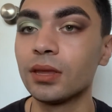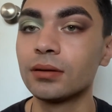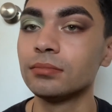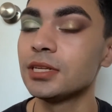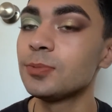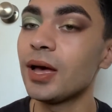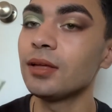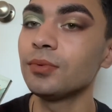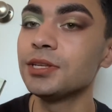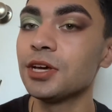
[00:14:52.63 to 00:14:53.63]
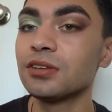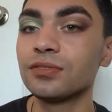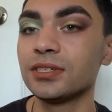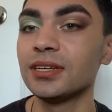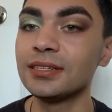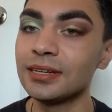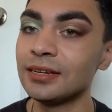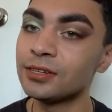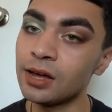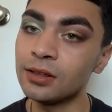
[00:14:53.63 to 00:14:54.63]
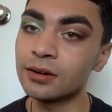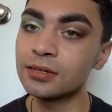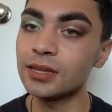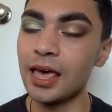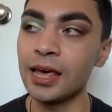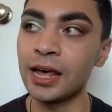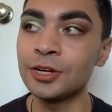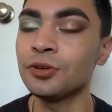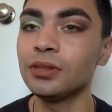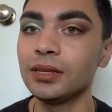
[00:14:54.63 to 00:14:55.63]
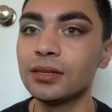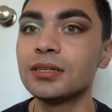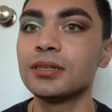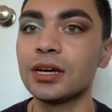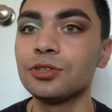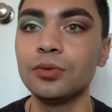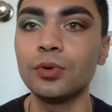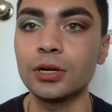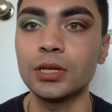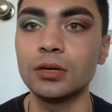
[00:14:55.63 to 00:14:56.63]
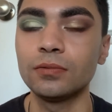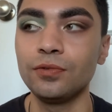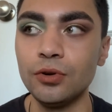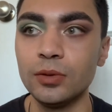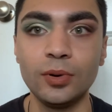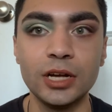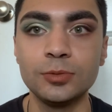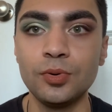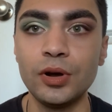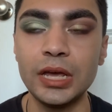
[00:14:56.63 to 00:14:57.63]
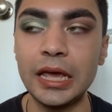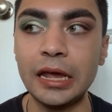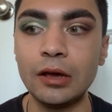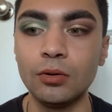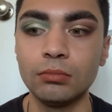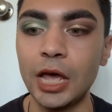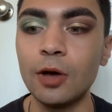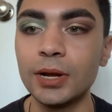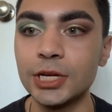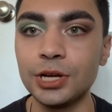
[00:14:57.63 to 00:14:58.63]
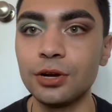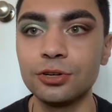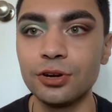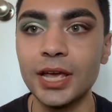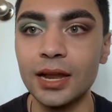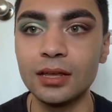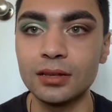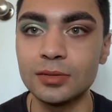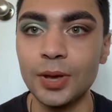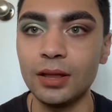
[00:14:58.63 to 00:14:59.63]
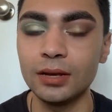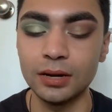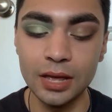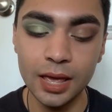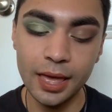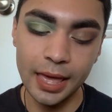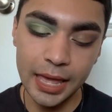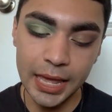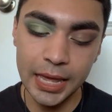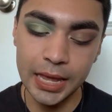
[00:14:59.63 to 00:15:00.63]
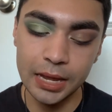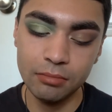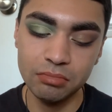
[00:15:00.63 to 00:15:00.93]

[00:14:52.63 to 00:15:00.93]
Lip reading: This palette retails for $16, and I do think this is actually worth it for the price point and how many shadows you're getting in this palette. And